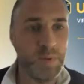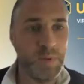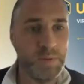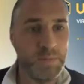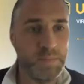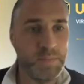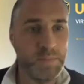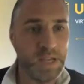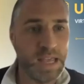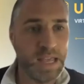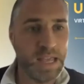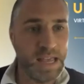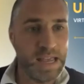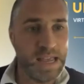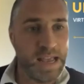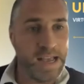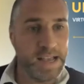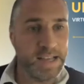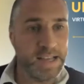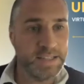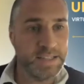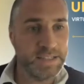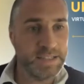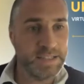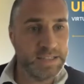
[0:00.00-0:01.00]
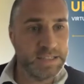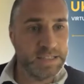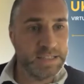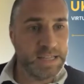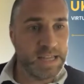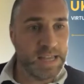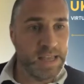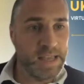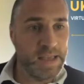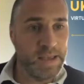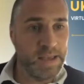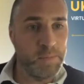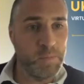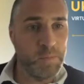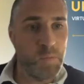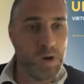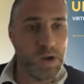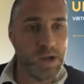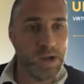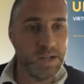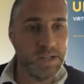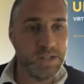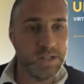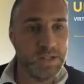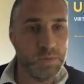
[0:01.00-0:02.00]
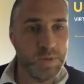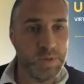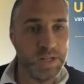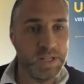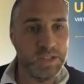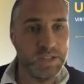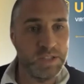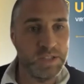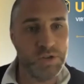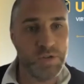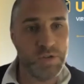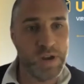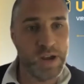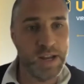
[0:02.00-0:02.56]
McKay asks, why do we need to create an